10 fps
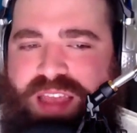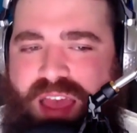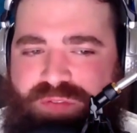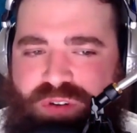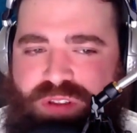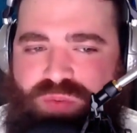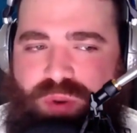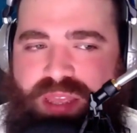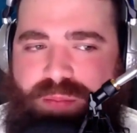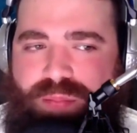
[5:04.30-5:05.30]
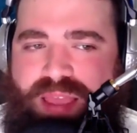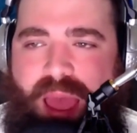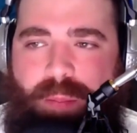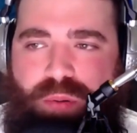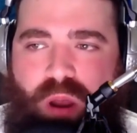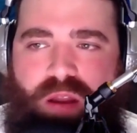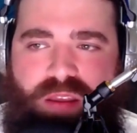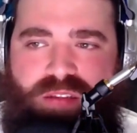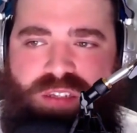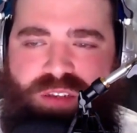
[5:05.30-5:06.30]
conference when he got brought
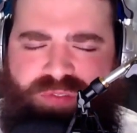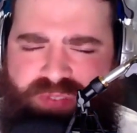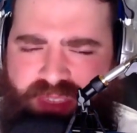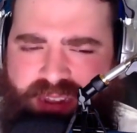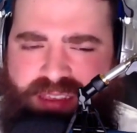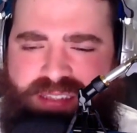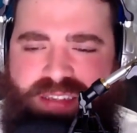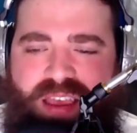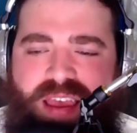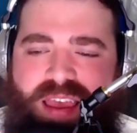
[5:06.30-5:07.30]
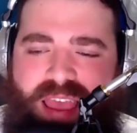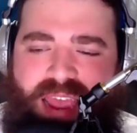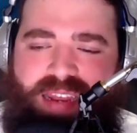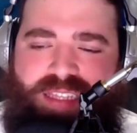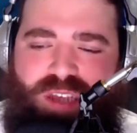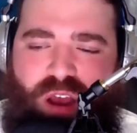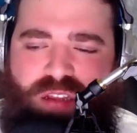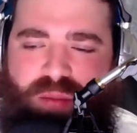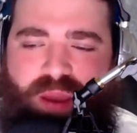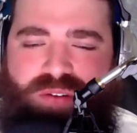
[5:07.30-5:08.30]
into Phoenix, and he
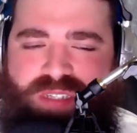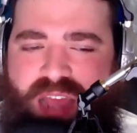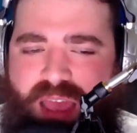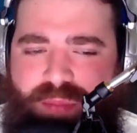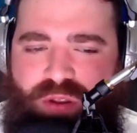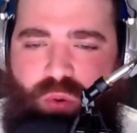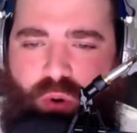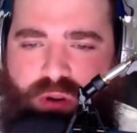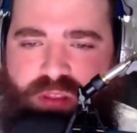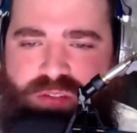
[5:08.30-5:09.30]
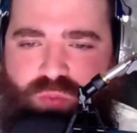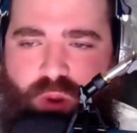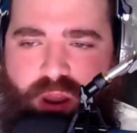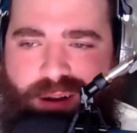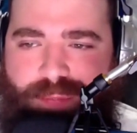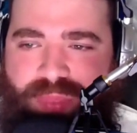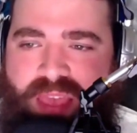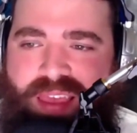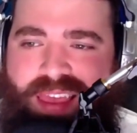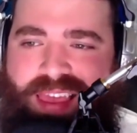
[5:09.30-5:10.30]
talked about his time in New Orleans where
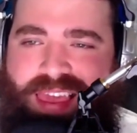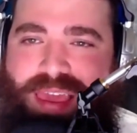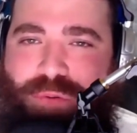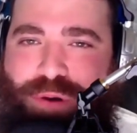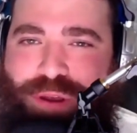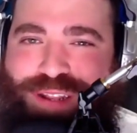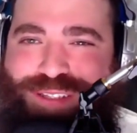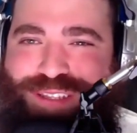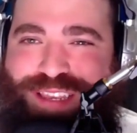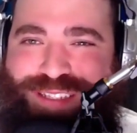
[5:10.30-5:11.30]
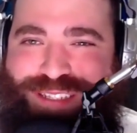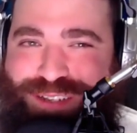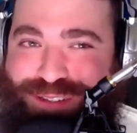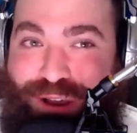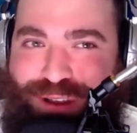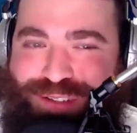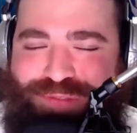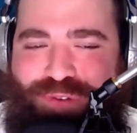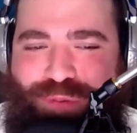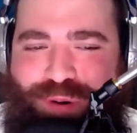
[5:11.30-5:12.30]
he still talks to
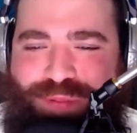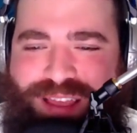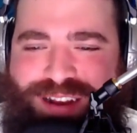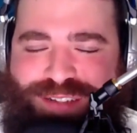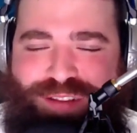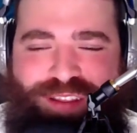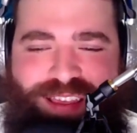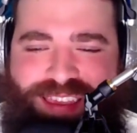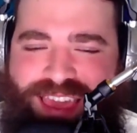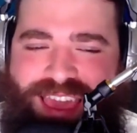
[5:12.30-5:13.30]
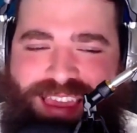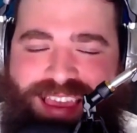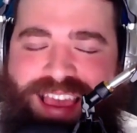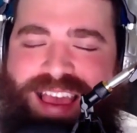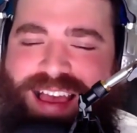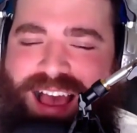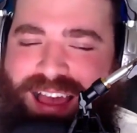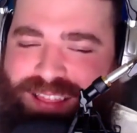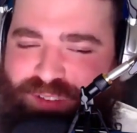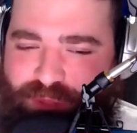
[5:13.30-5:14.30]
former players and they're like, "Hey, I
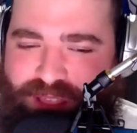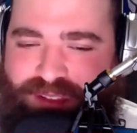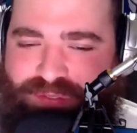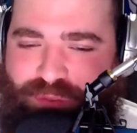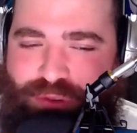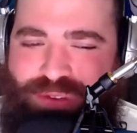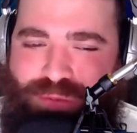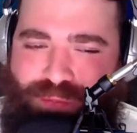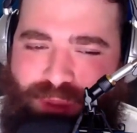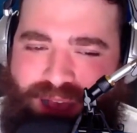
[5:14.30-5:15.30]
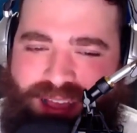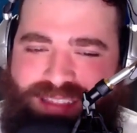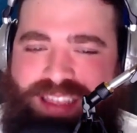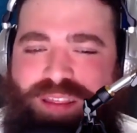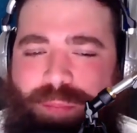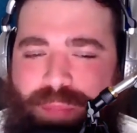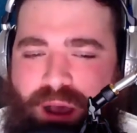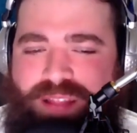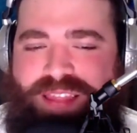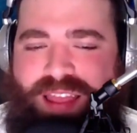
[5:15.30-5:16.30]
love playing for you," but and the
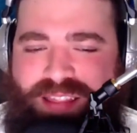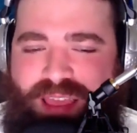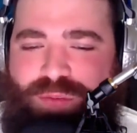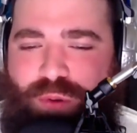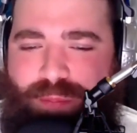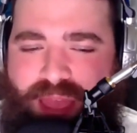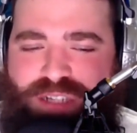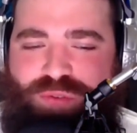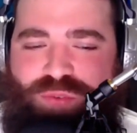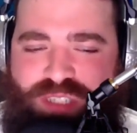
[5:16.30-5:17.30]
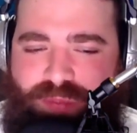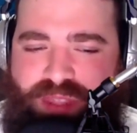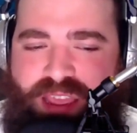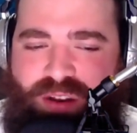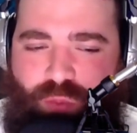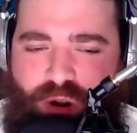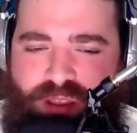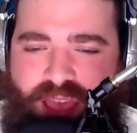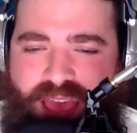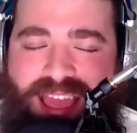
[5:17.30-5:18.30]
but that they would mention was something he had to
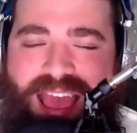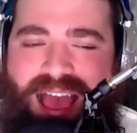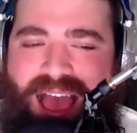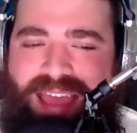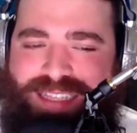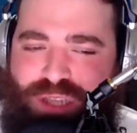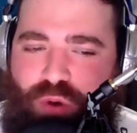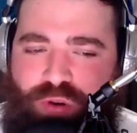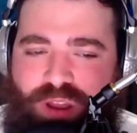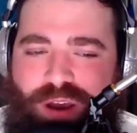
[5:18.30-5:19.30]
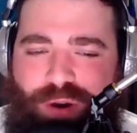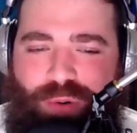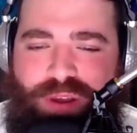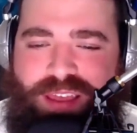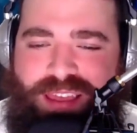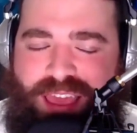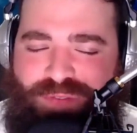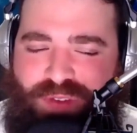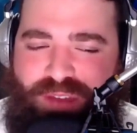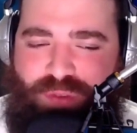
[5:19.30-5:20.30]
work on. I don't know
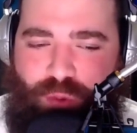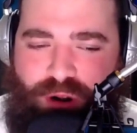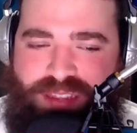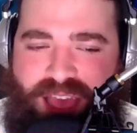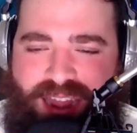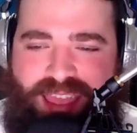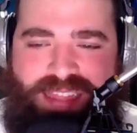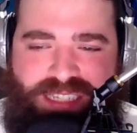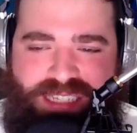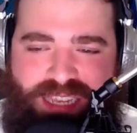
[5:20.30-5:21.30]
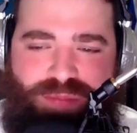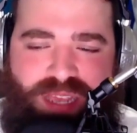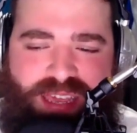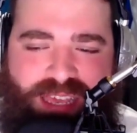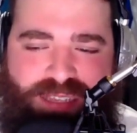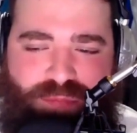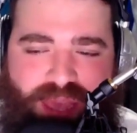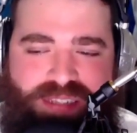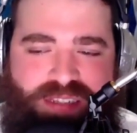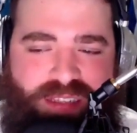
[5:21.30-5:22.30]
if he ever worked on it. It seems like he's
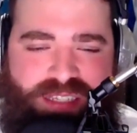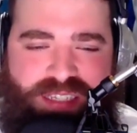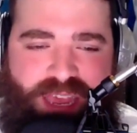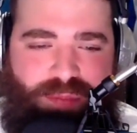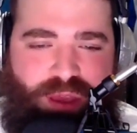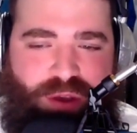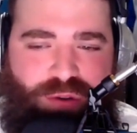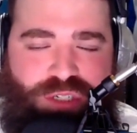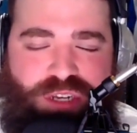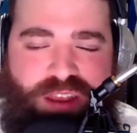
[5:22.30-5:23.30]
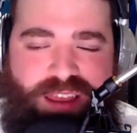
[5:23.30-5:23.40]
basically the same coach